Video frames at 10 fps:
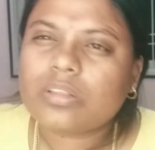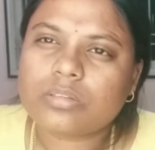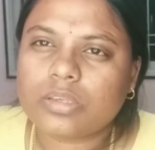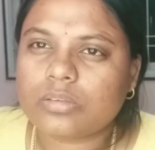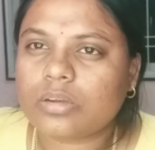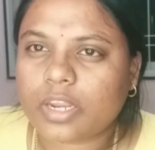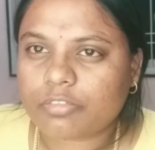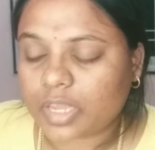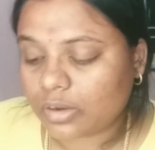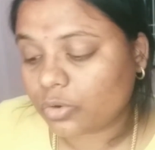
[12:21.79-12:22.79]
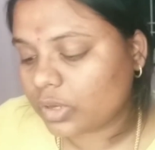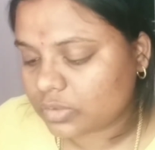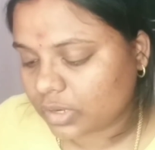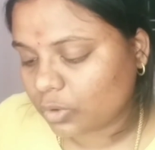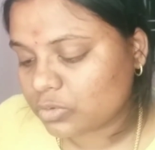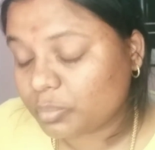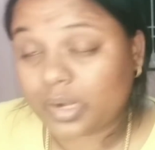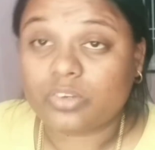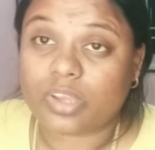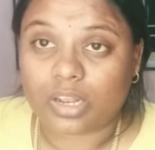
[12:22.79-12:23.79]
these are kind of electronics and also
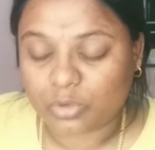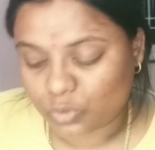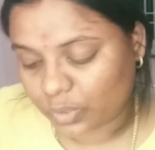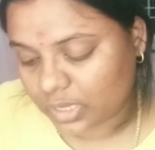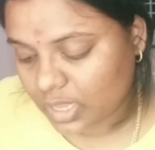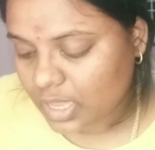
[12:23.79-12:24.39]
brush I'll be showing.